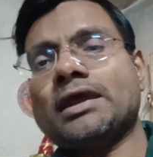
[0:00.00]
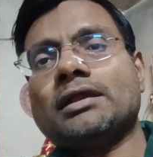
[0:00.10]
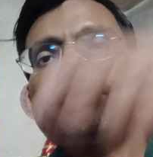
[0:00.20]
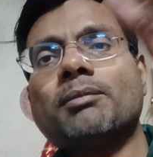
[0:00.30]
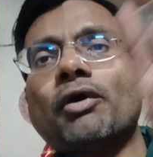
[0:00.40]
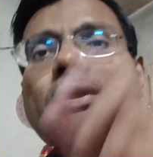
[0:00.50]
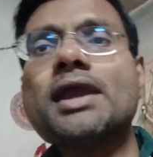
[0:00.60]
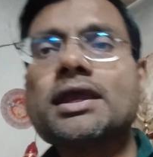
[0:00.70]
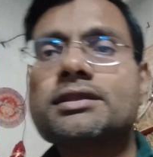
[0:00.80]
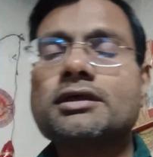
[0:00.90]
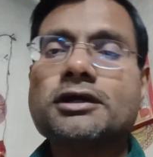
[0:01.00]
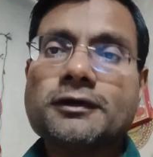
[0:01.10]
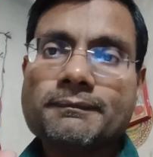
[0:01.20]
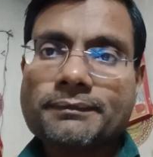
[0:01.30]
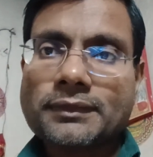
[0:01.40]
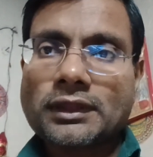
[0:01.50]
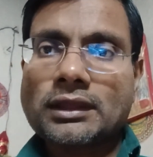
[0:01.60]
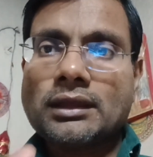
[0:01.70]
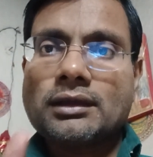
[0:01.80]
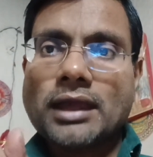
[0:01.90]
the body has the
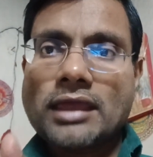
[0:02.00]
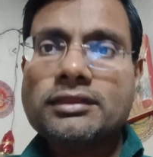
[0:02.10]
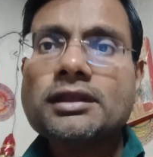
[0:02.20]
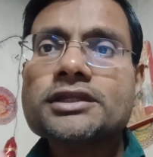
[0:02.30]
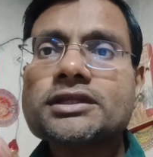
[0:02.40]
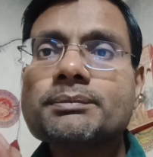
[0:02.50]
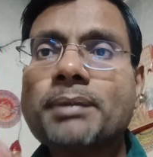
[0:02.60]
acceleration